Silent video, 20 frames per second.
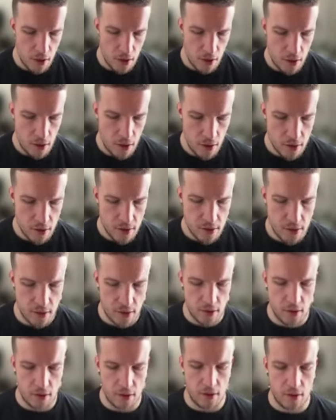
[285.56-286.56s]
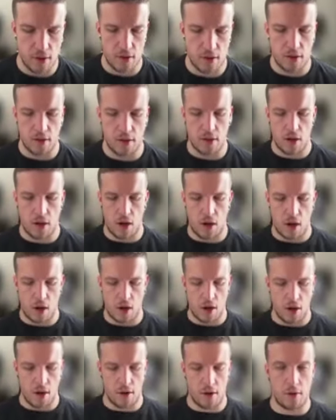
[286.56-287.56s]
Yes,
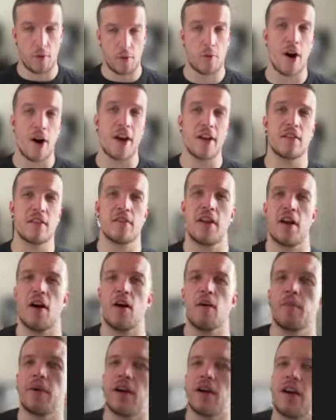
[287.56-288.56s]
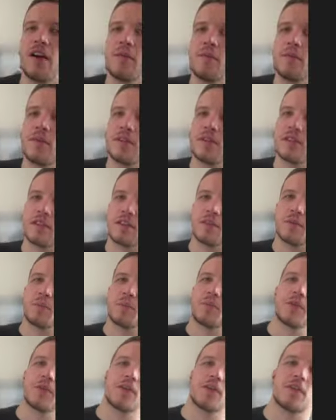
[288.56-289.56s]
right now, behind me is a
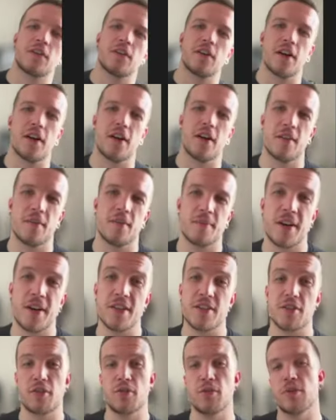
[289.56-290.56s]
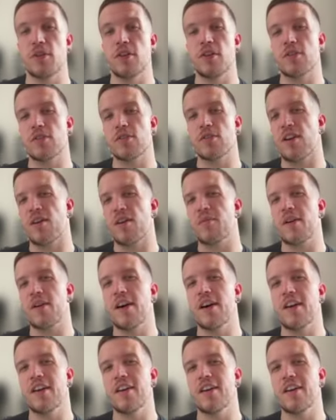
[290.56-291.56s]
computer and my studio. So I'm
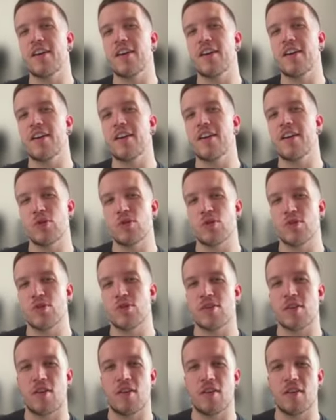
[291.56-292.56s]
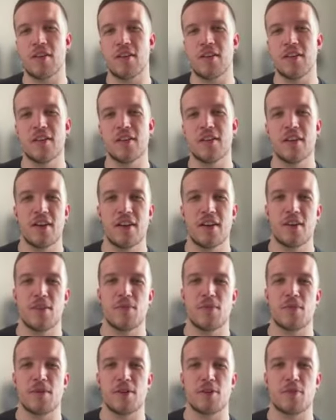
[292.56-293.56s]
writing a new song,
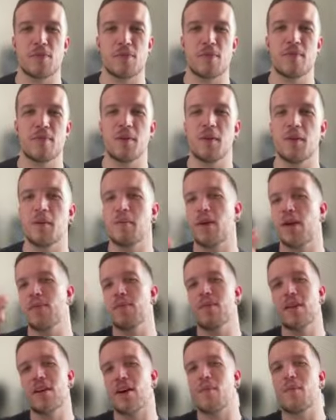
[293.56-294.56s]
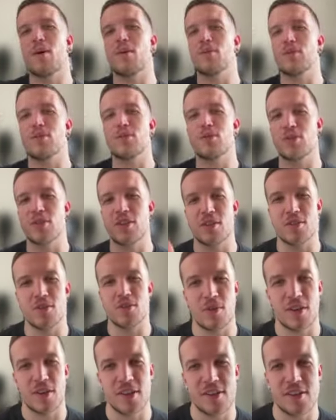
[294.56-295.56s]
which will maybe come out in
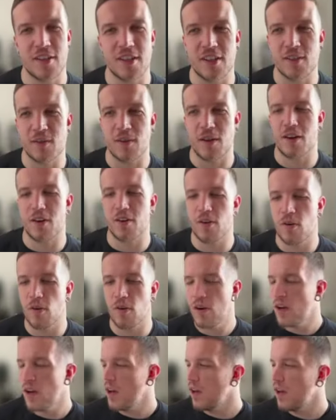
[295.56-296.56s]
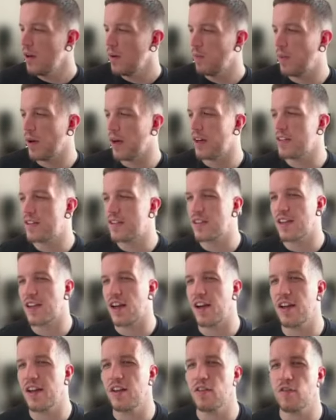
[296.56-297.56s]
2026. I don't know, but it's
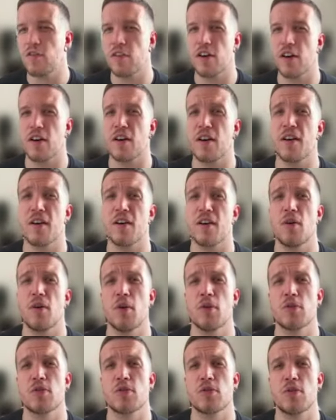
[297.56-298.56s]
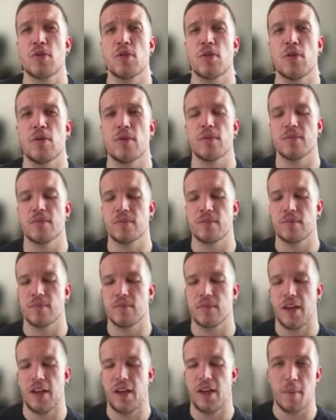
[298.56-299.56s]
kind of a old school
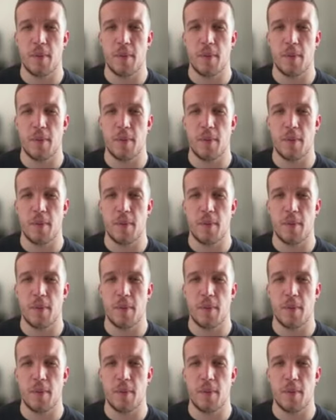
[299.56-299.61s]
hip